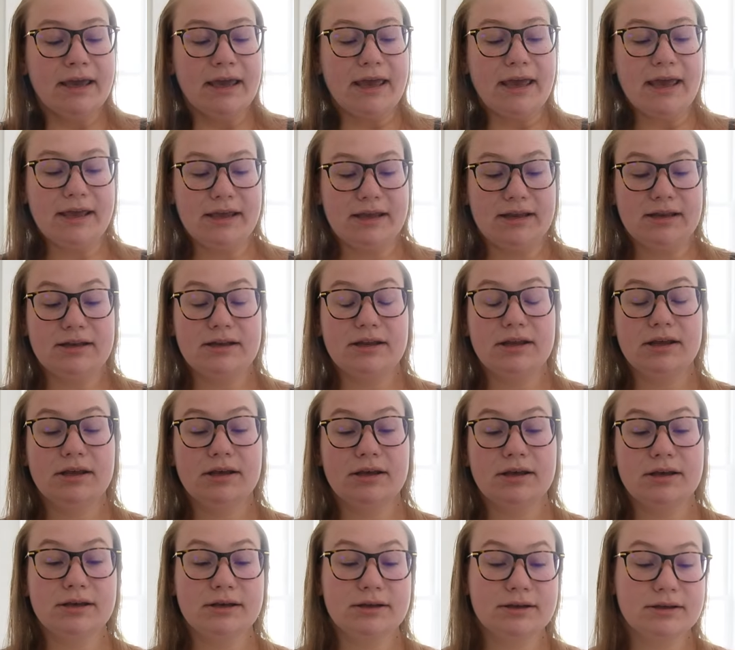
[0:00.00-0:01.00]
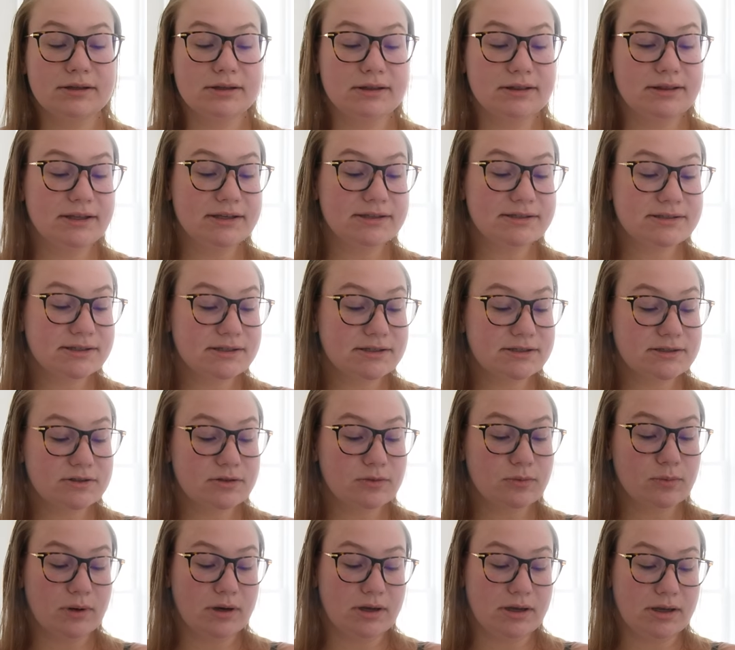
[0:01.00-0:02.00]
And this is
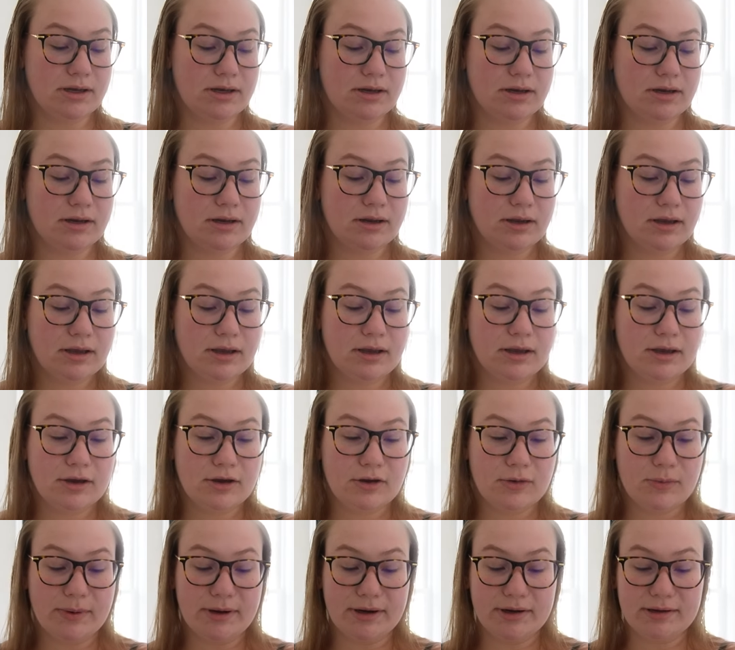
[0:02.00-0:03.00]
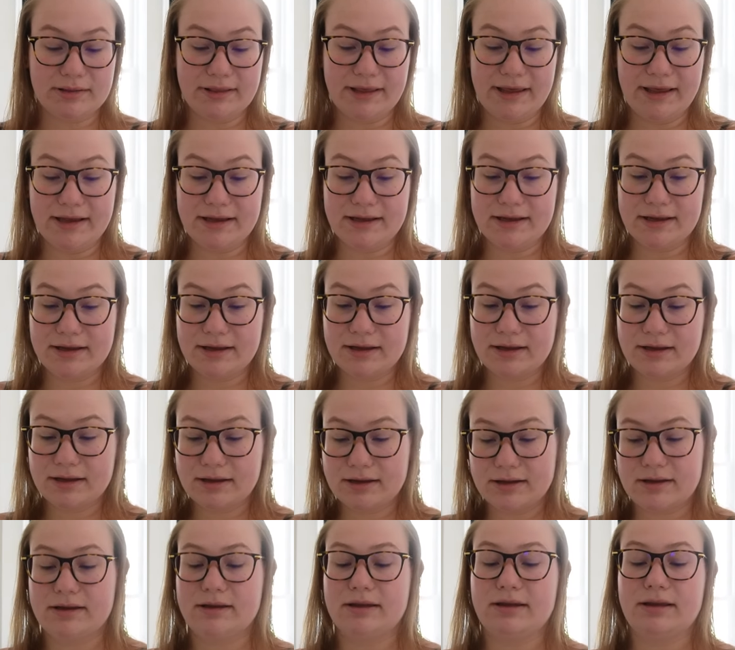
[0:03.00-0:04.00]
the one where, like,
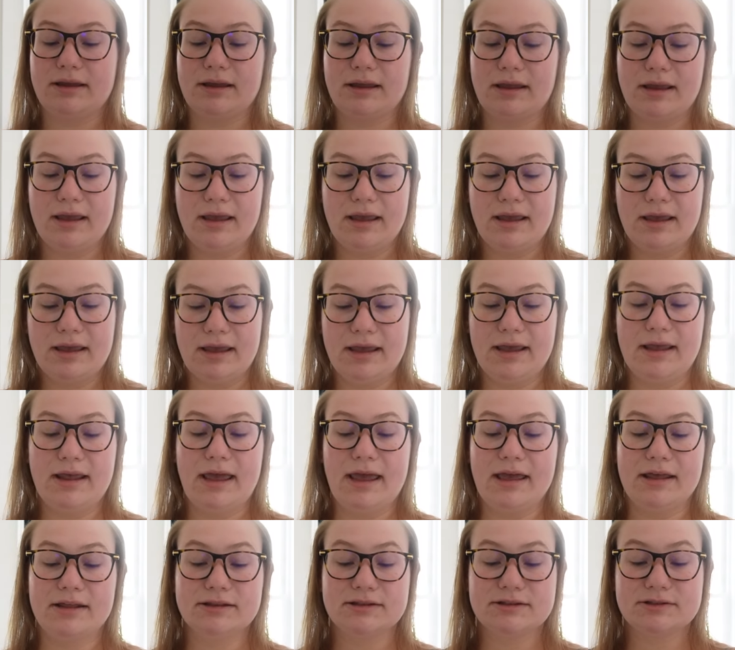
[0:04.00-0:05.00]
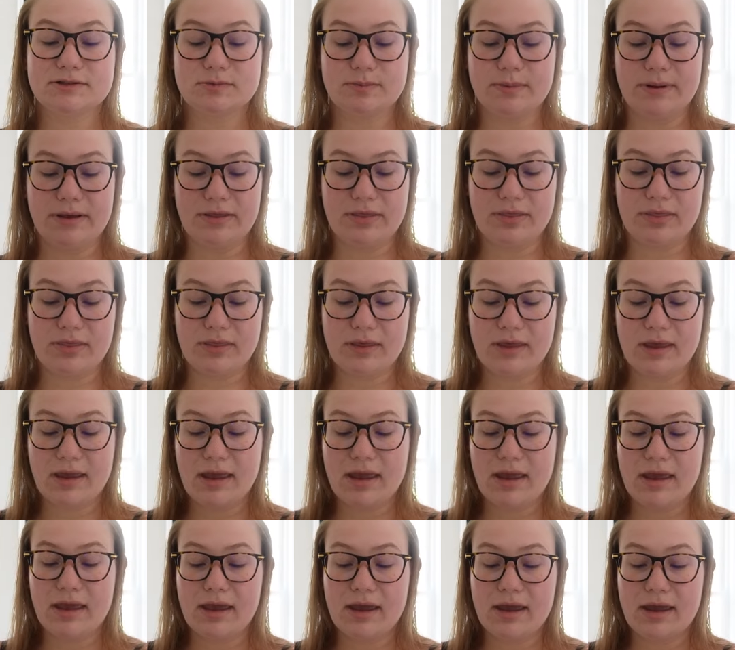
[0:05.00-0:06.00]
it ends with
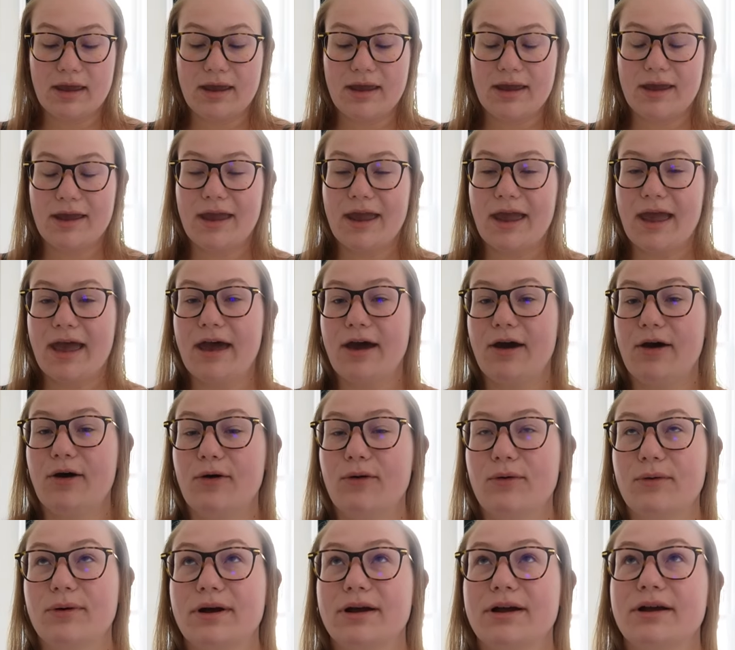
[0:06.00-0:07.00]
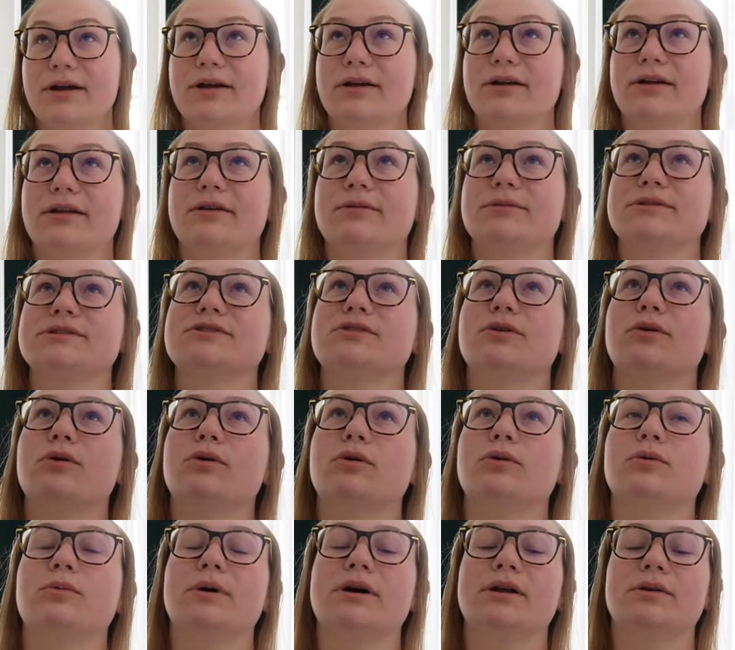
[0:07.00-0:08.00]
how it was the
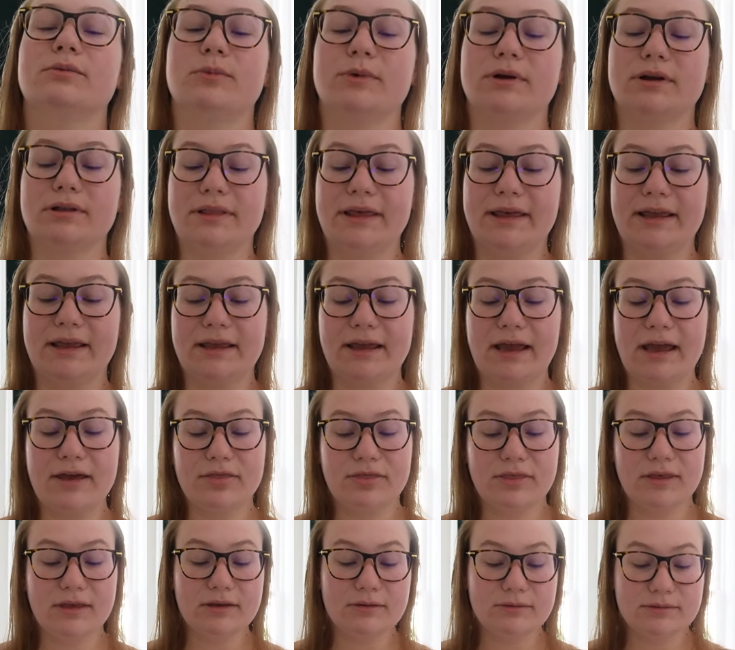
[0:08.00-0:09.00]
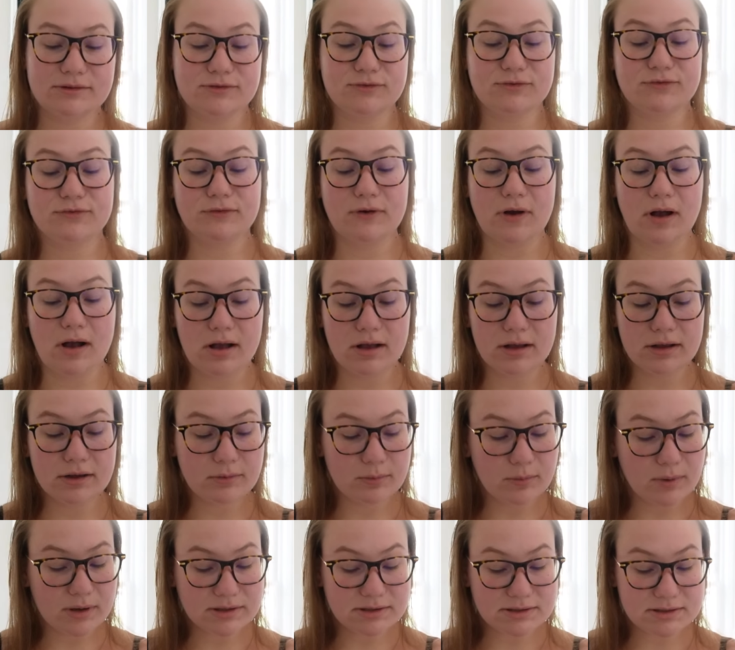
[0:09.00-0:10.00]
whole one where, like, I think it was Frog
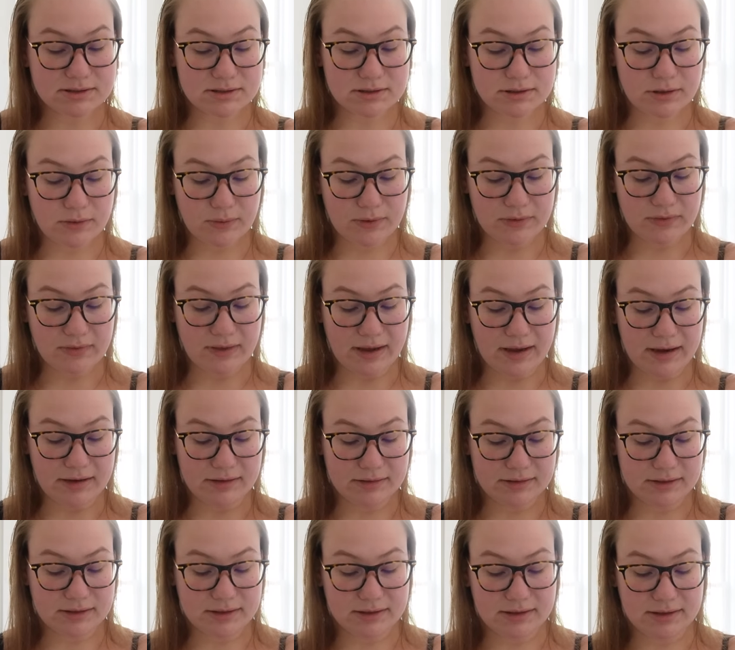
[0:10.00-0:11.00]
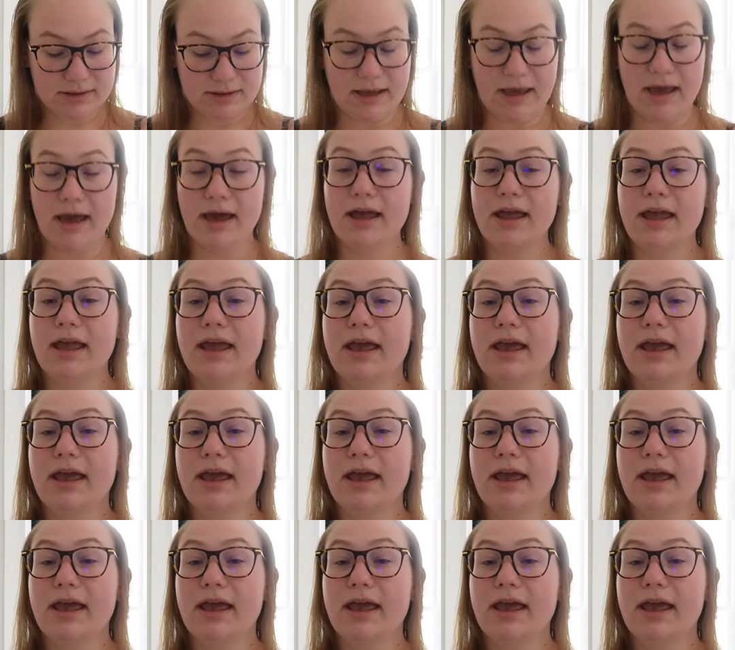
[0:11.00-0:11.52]
wants to go on the island. Yeah.